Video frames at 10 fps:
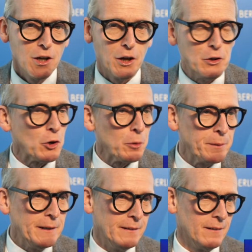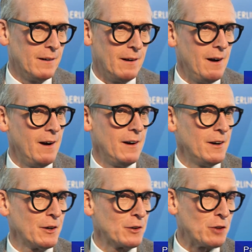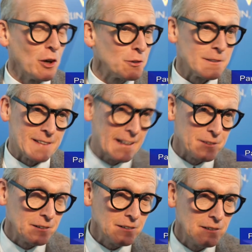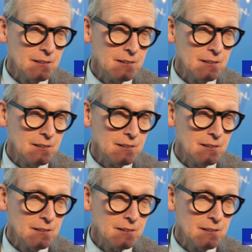an European cultural center,